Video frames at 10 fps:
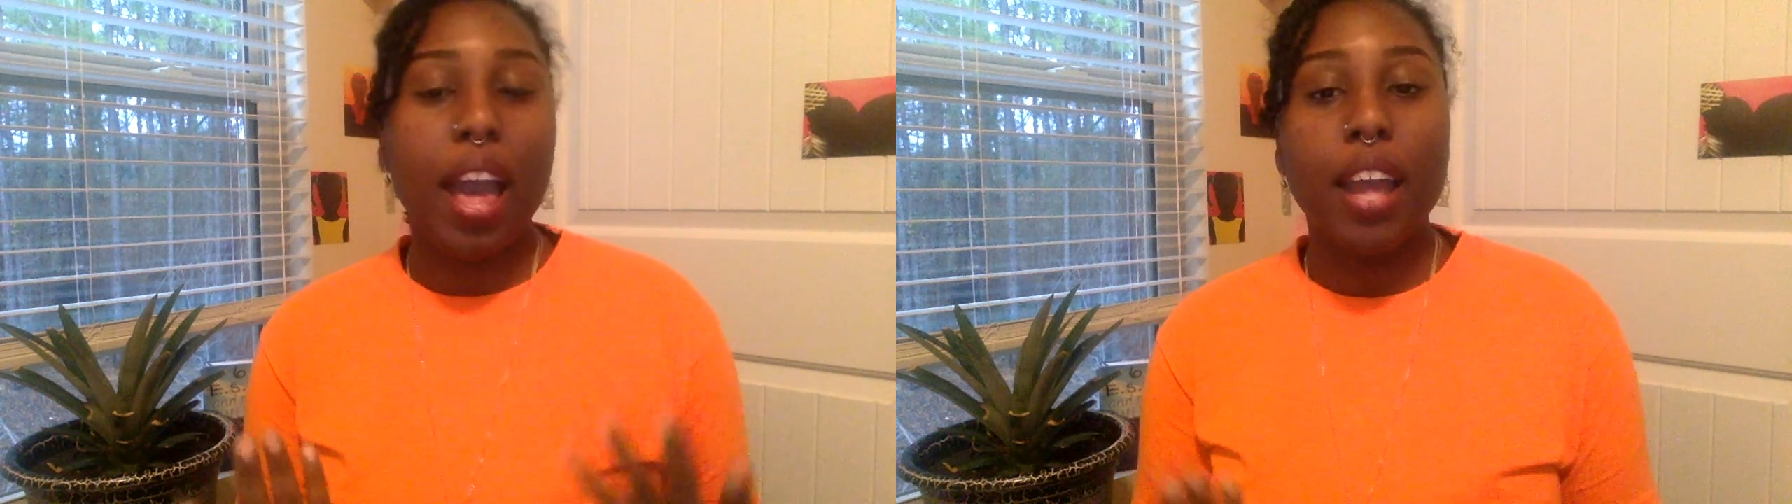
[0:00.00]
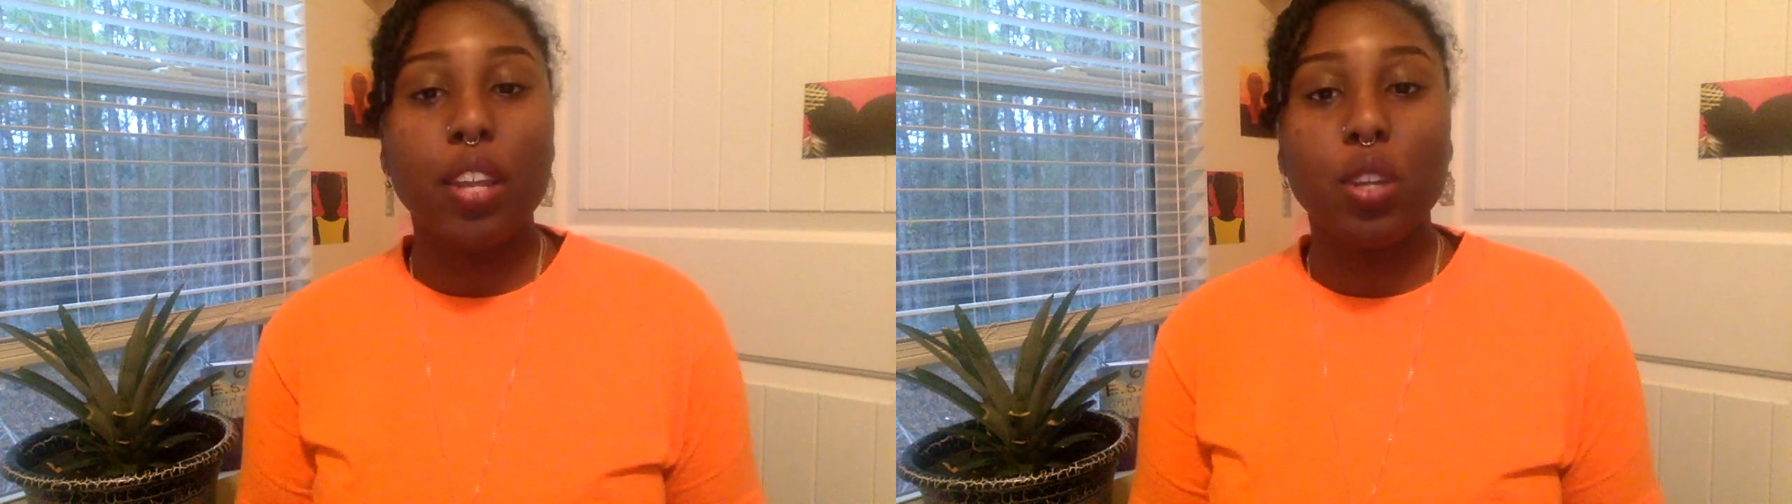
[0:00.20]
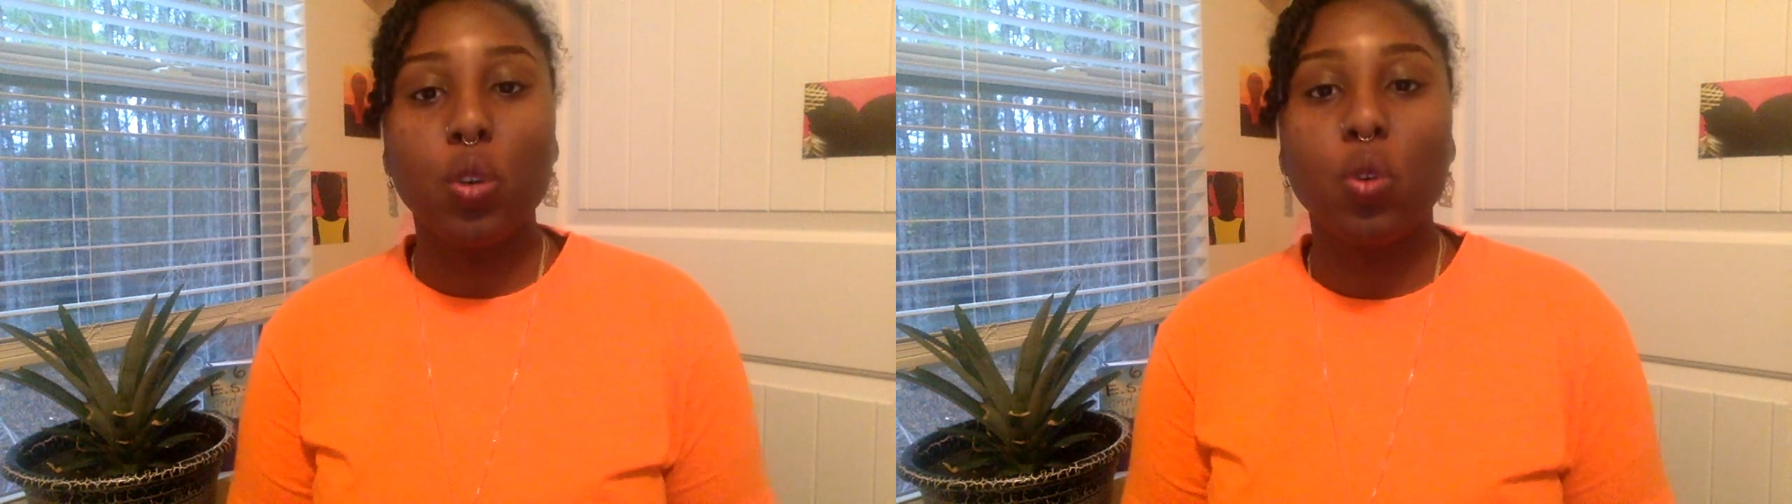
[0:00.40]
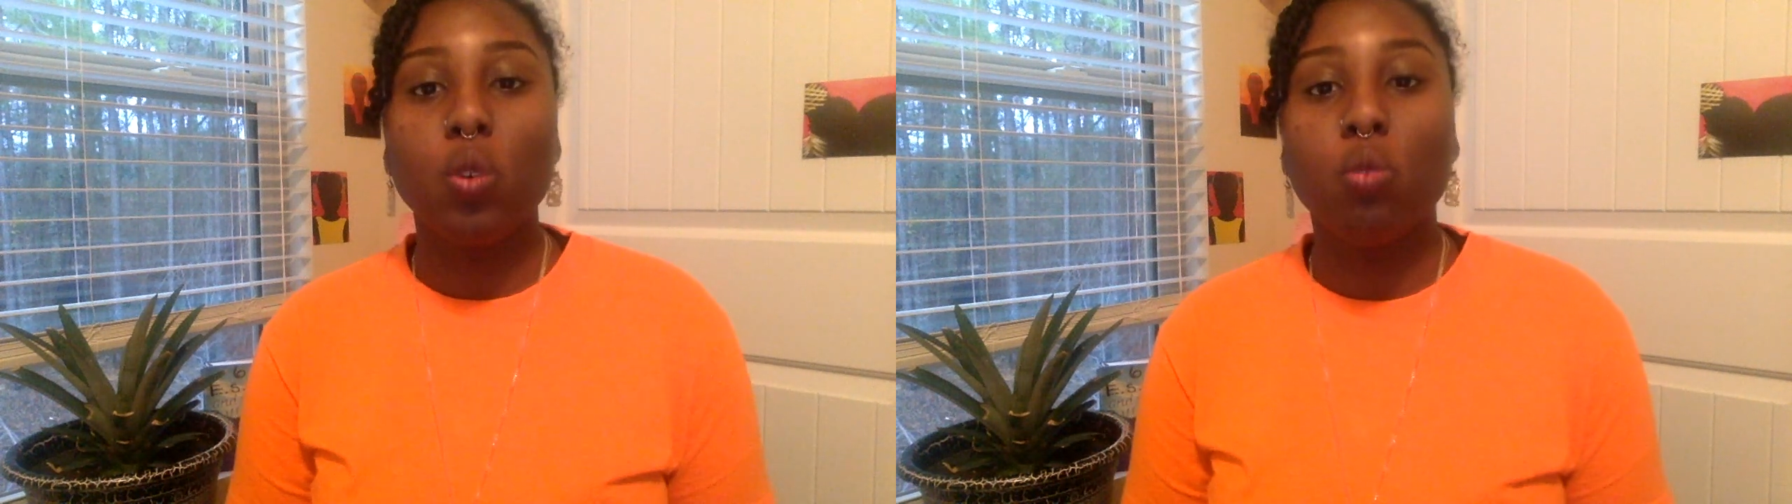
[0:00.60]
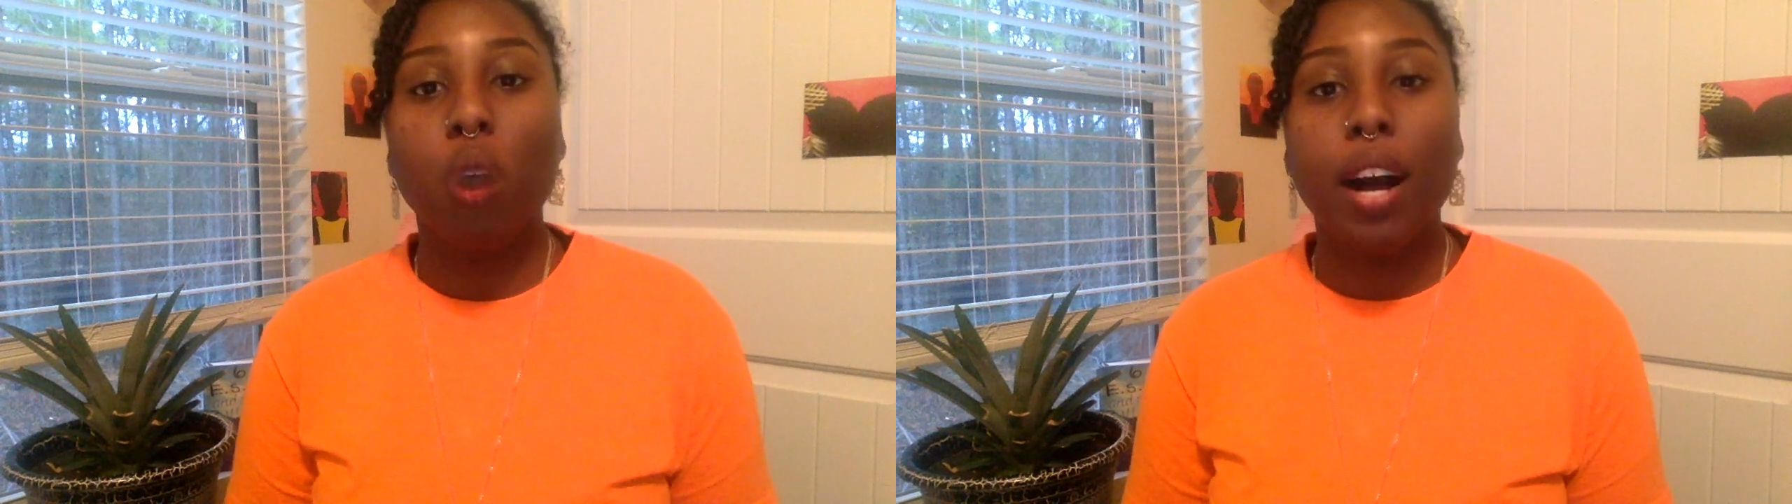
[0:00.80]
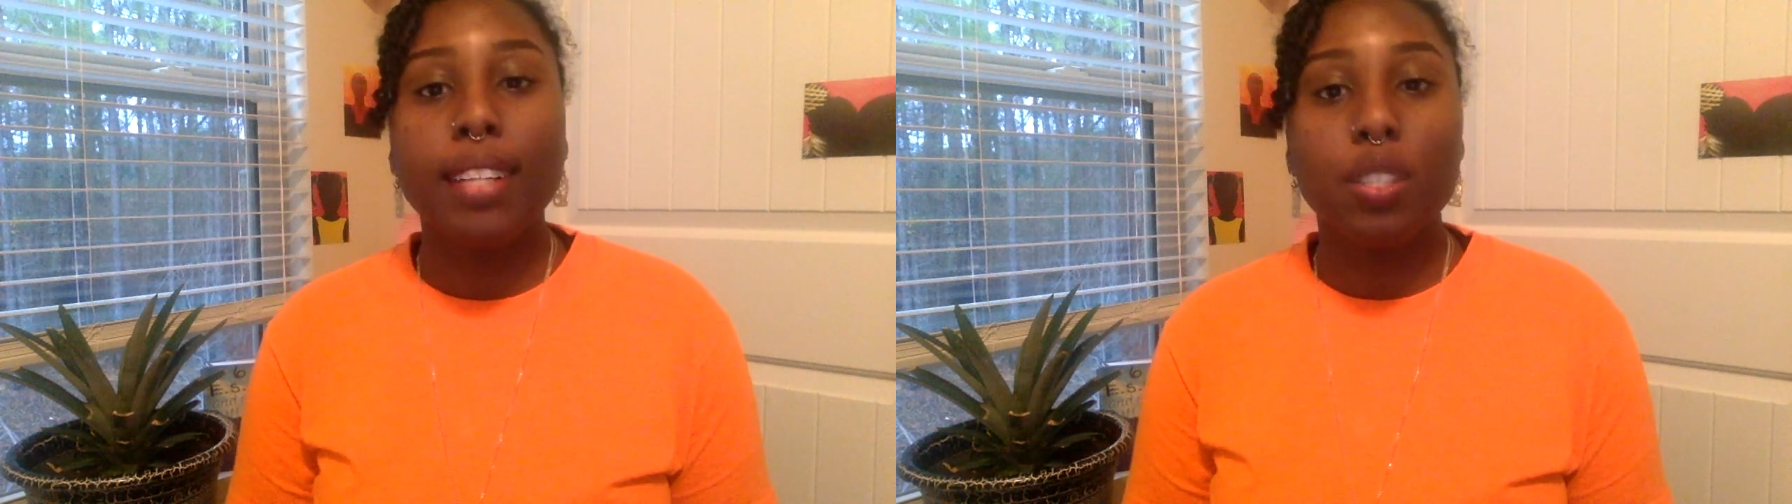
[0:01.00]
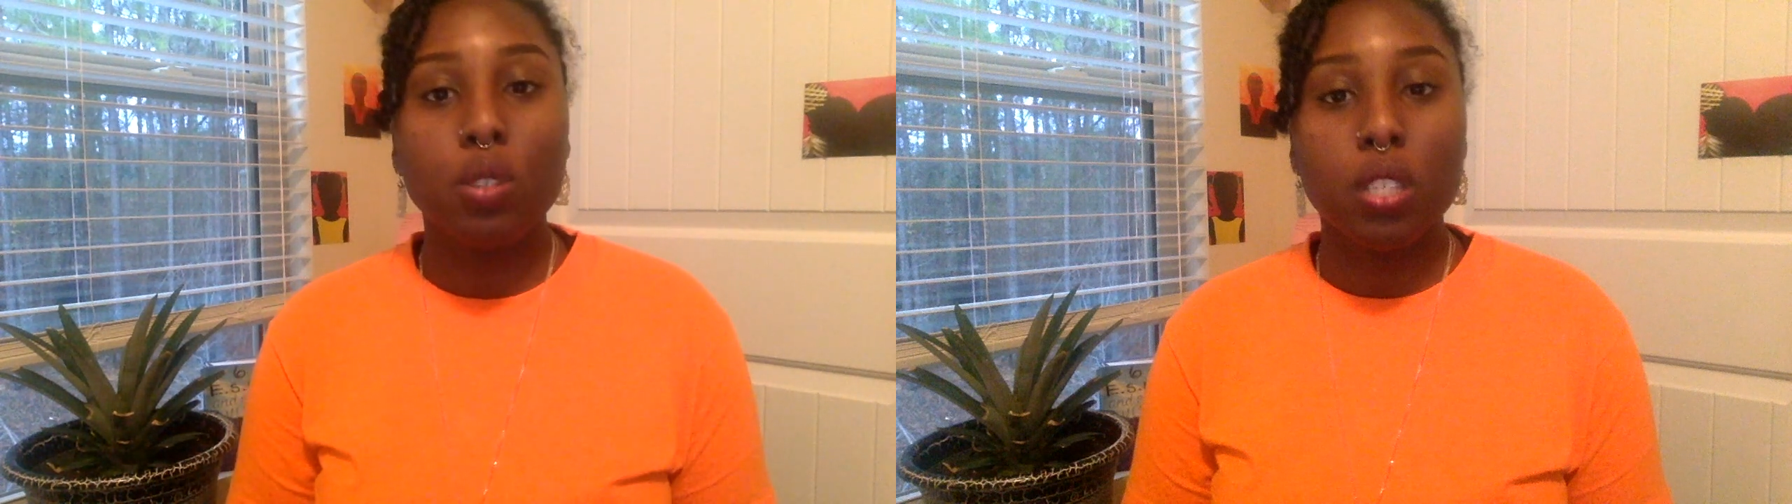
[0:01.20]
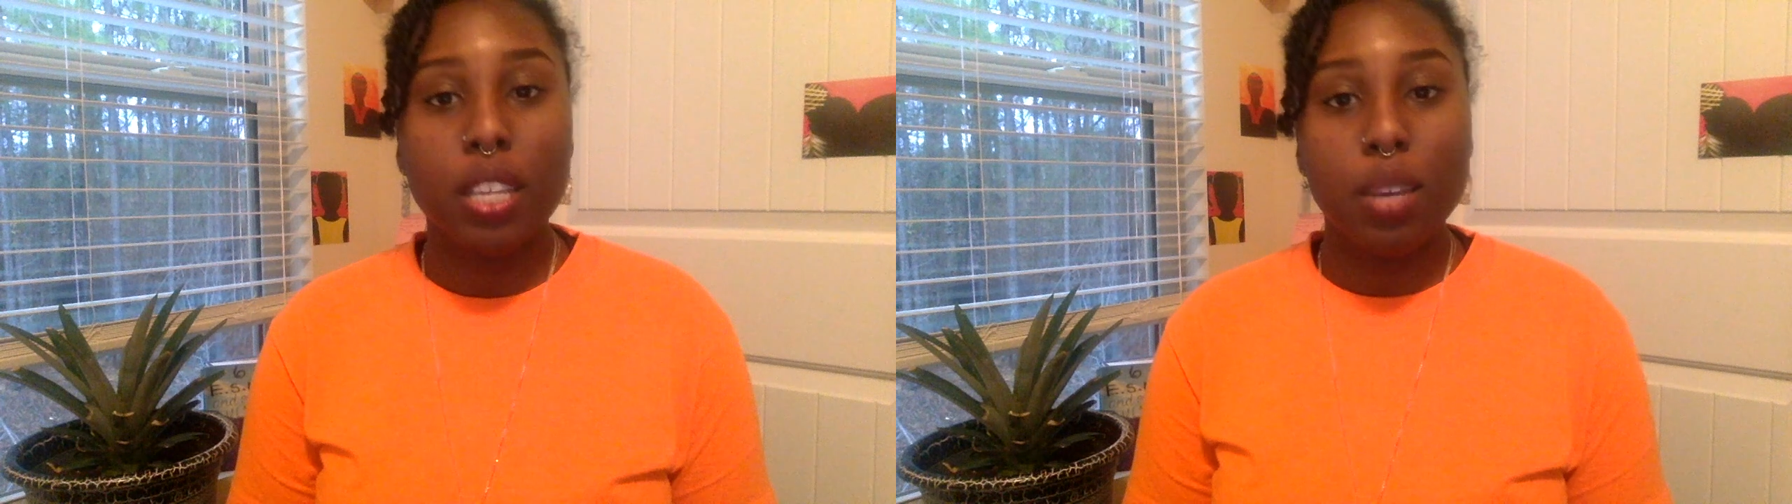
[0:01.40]
and you want to
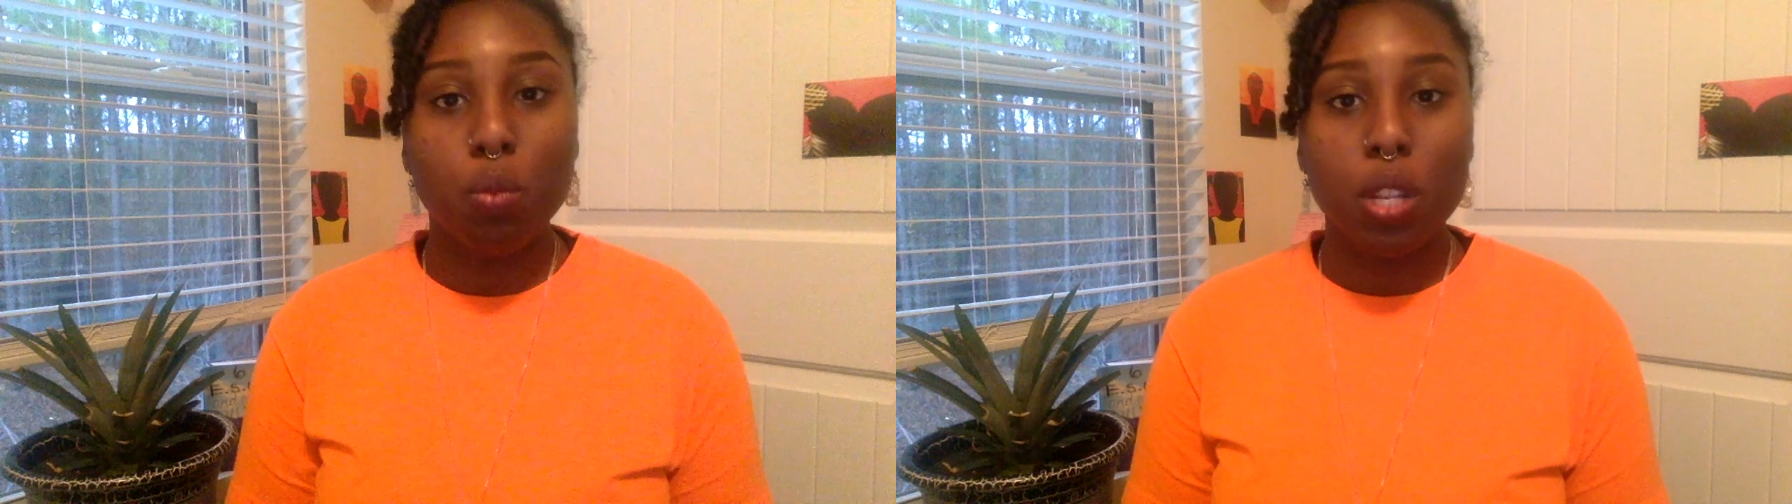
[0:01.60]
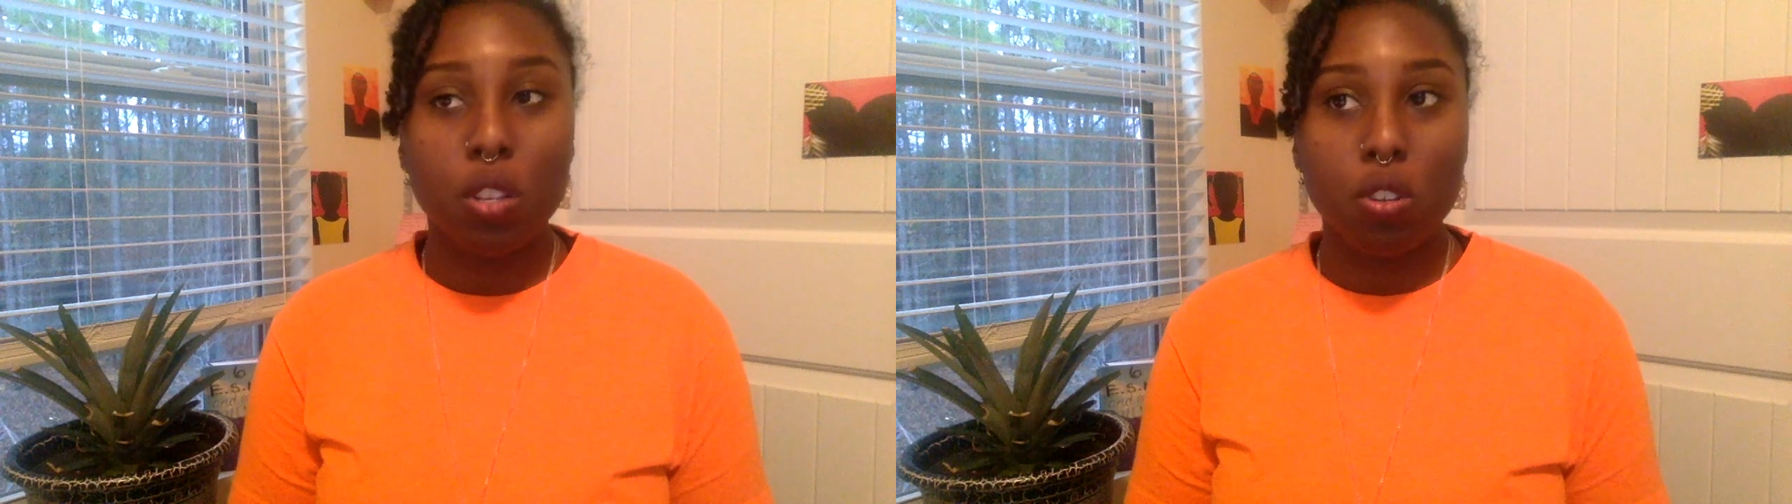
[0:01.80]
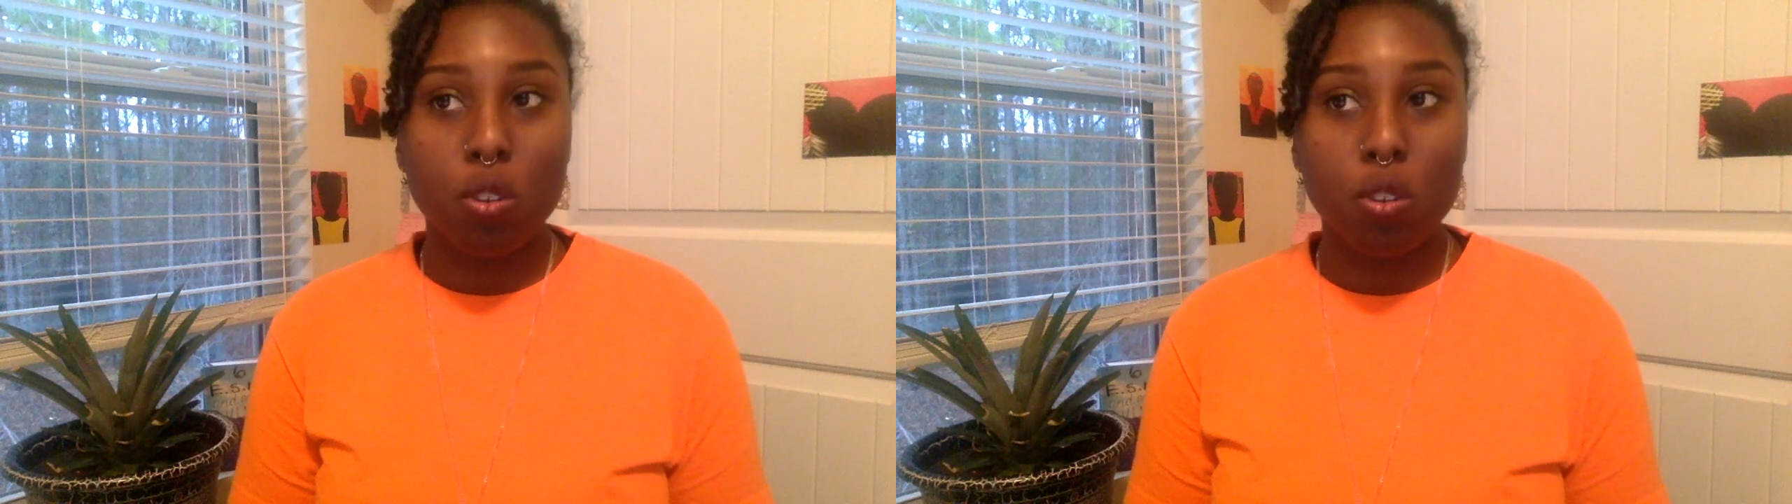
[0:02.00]
see what